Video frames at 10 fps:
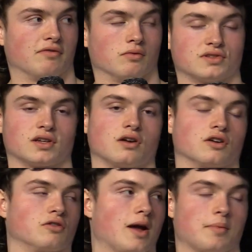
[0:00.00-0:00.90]
everyone was like, "Oh
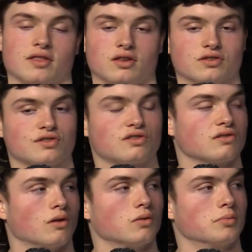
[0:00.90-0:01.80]
crap!" And then just
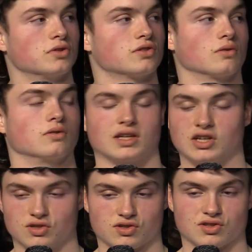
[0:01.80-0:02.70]
slowly but surely,
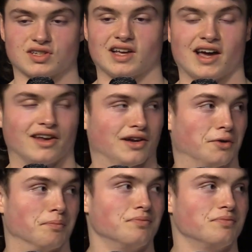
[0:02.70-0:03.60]
he's just kind
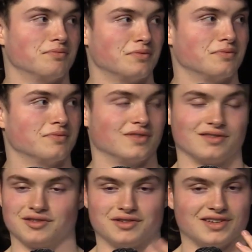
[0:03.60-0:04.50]
of
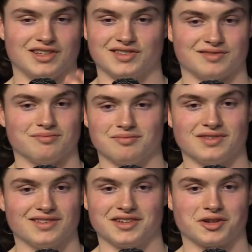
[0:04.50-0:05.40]
he's
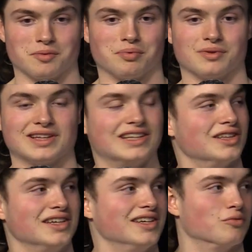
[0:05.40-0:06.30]

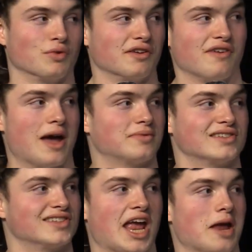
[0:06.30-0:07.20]
completely revamped
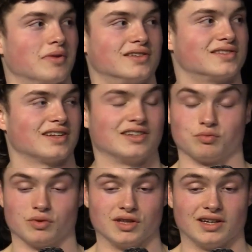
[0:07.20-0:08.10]
his game. It's yeah.
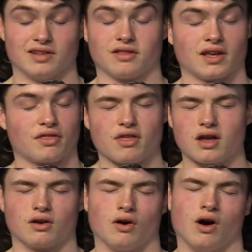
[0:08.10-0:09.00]
it's really it's like
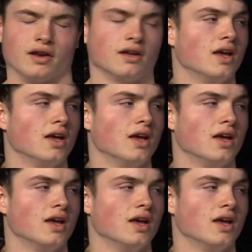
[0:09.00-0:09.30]
thank God